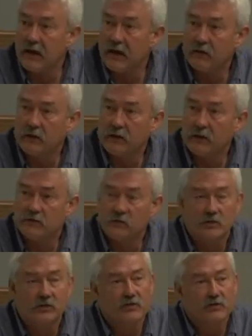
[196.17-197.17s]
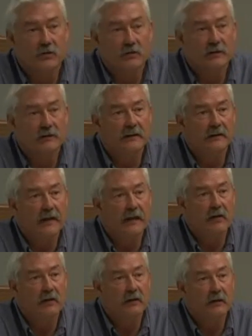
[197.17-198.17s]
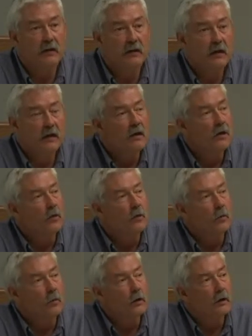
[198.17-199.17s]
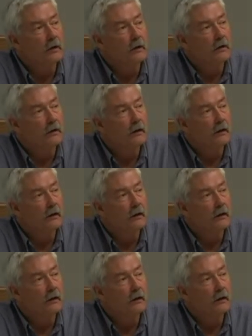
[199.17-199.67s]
county to assure that the county would